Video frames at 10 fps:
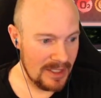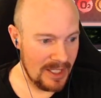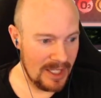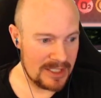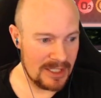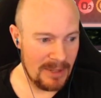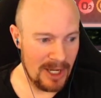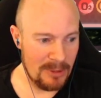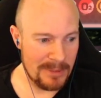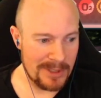bio
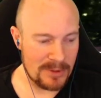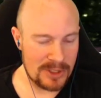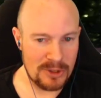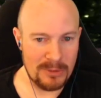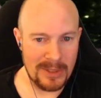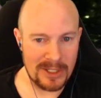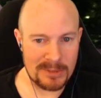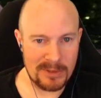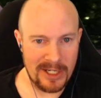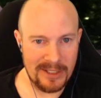biobeam equals new bug
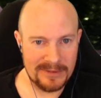spray.